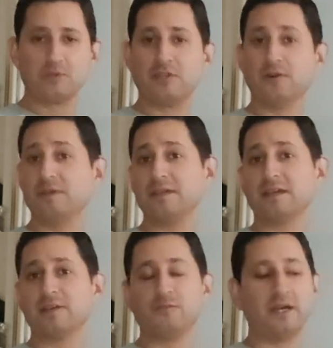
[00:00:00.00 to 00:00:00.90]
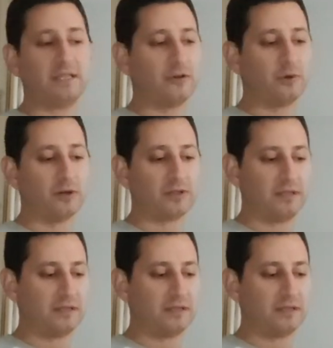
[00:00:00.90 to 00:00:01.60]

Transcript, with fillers: was the only thing I could find that worked.